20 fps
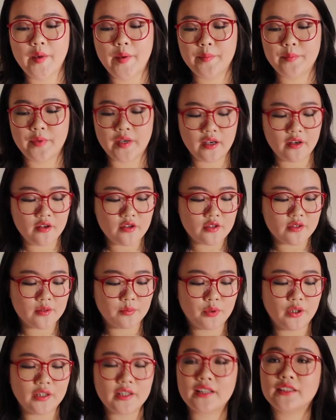because the
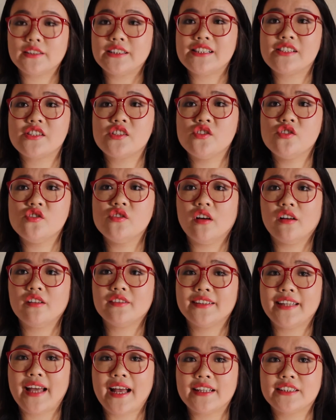product is
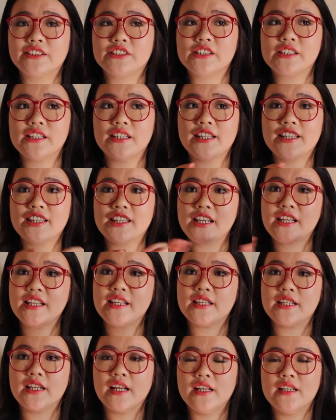not that
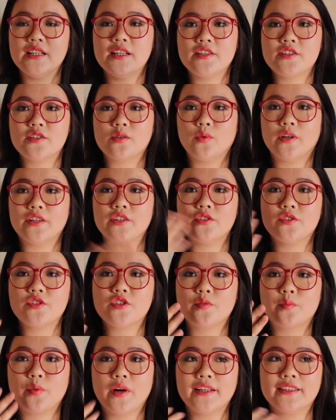thin. So when you
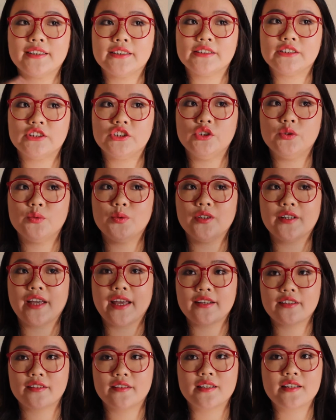spread it, you will
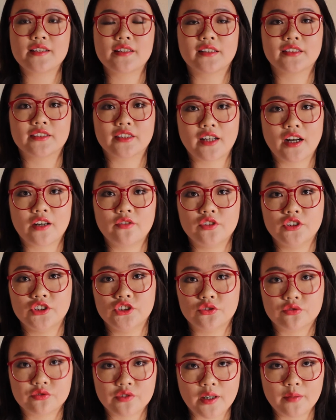get a decent
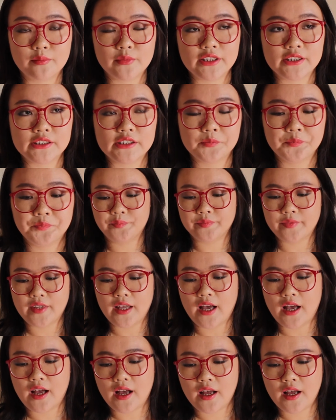coverage from it.
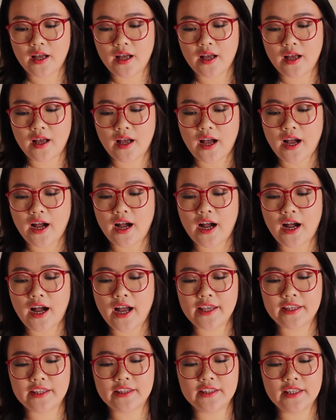
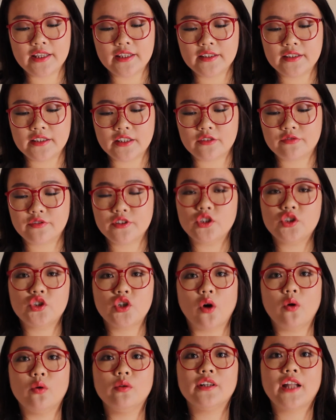I think if you
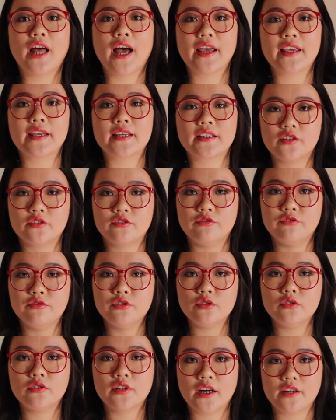don't like the
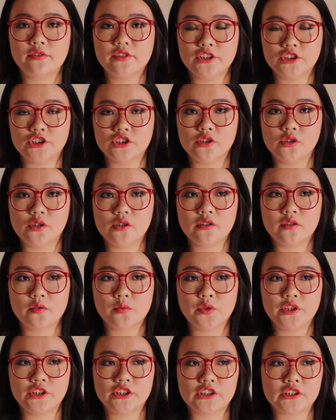full coverage look,
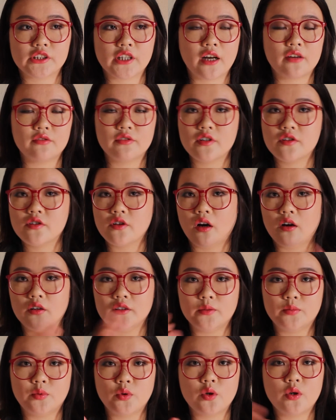which covers all
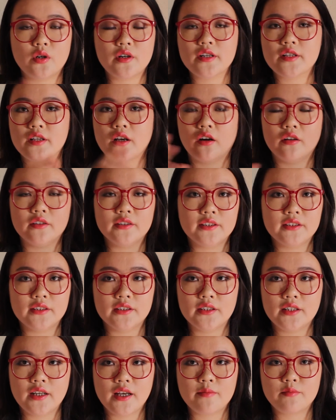the pores, all
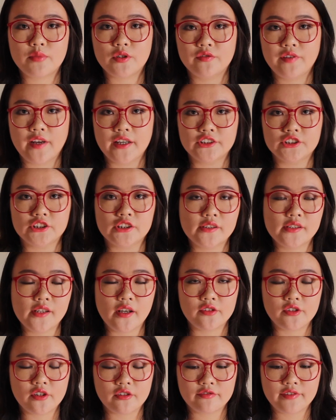the imperfections
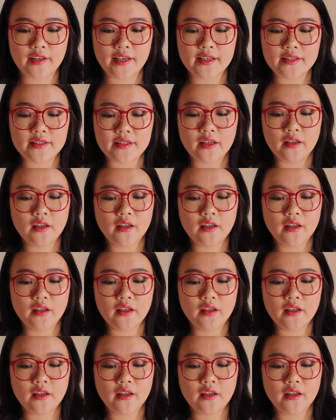on your face,